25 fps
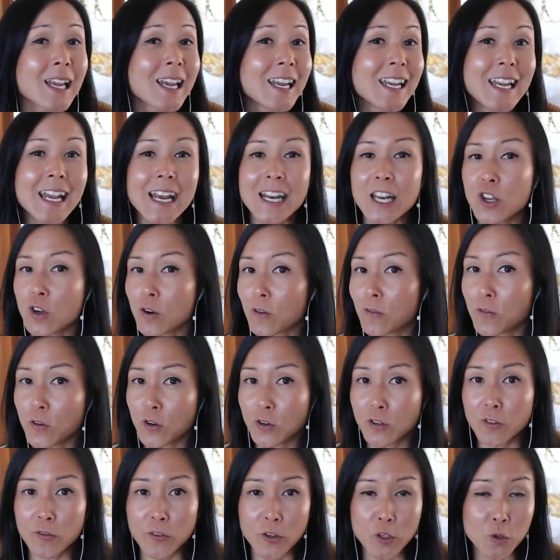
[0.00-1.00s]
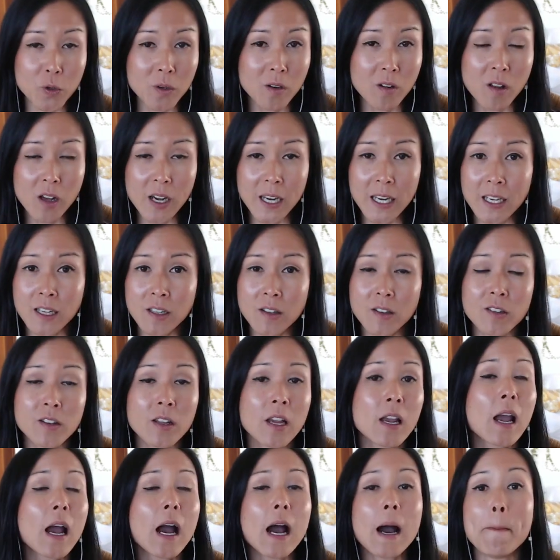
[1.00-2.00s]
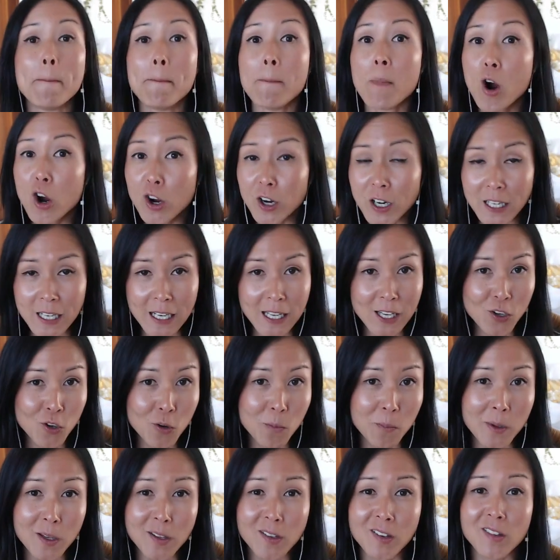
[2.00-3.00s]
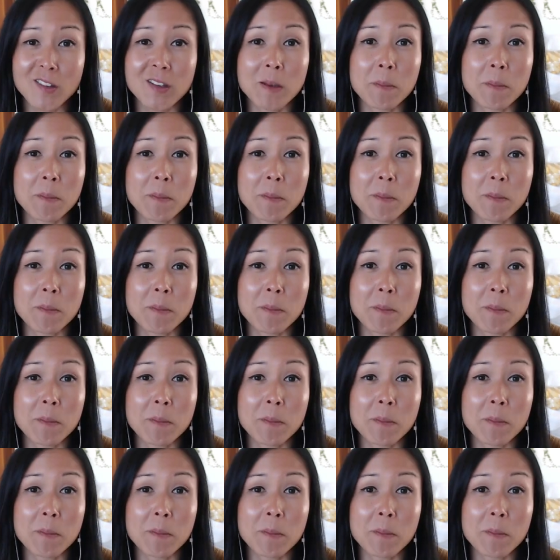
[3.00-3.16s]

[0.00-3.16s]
getting your first few clients, uh, marketing your business,